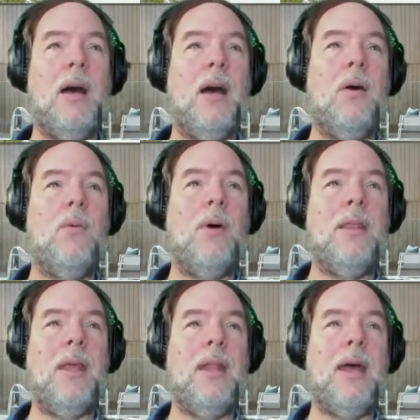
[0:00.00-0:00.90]

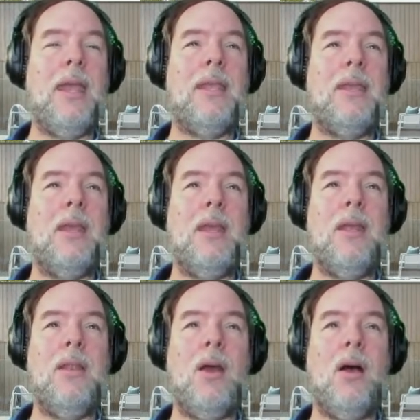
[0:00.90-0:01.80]
One that I
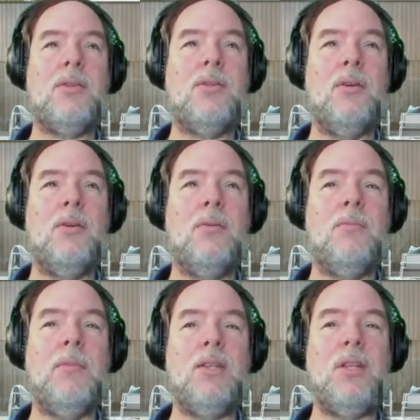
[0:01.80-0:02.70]
can also
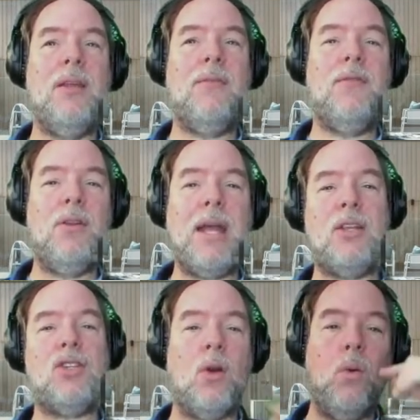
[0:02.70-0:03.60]
mention, if you're
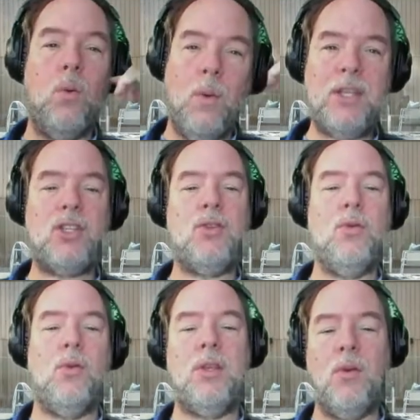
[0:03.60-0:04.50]
not sure which
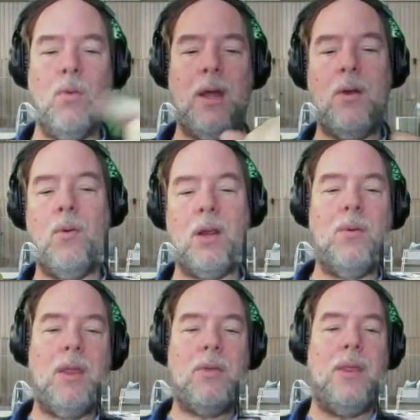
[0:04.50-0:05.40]
tool you want to work
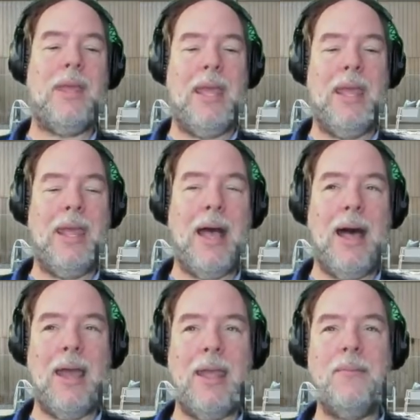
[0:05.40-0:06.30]
with
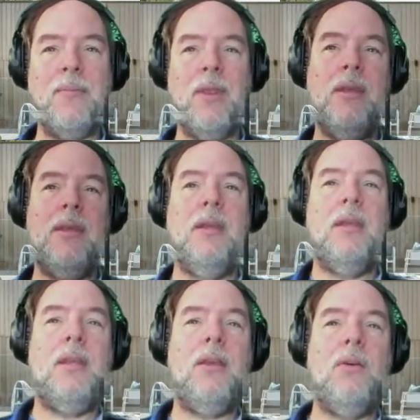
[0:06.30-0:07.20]
AI,
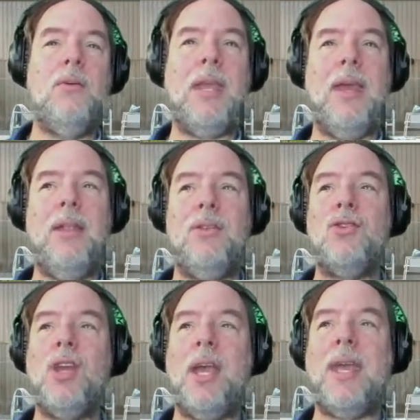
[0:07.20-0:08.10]
you can
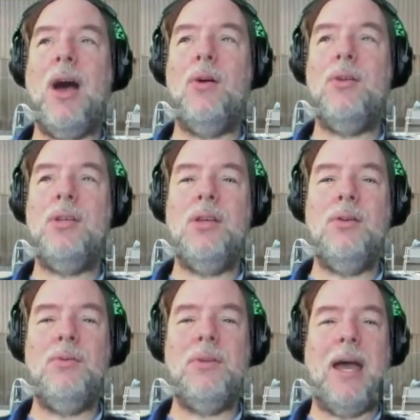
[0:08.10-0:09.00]
check out
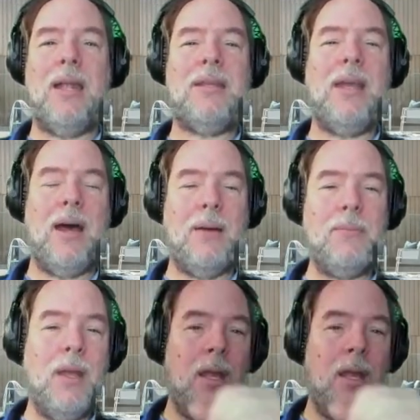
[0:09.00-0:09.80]
u.com.